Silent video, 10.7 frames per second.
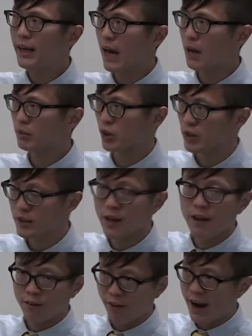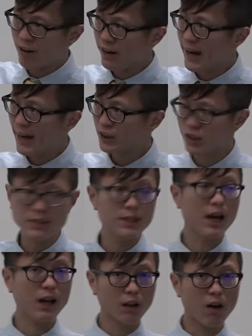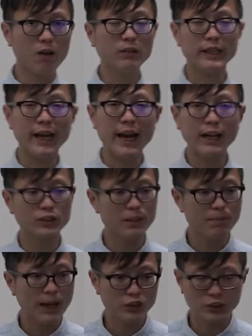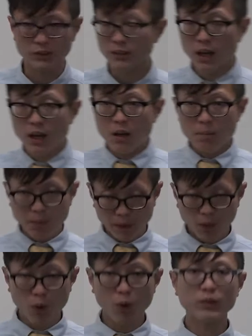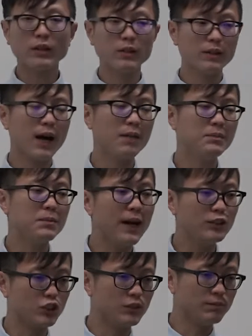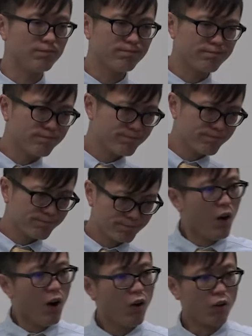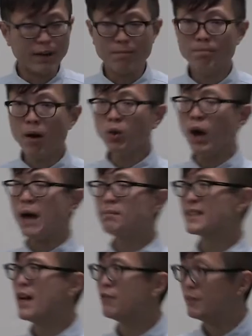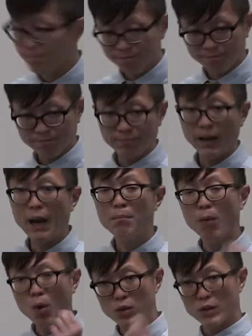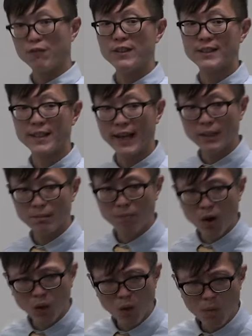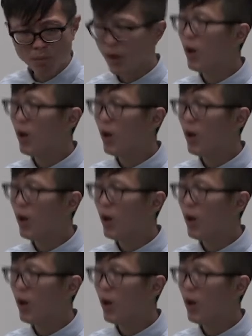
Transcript: captures variations along the age dimension, but not the time dimension. All right, Model M7, a more sophisticated model,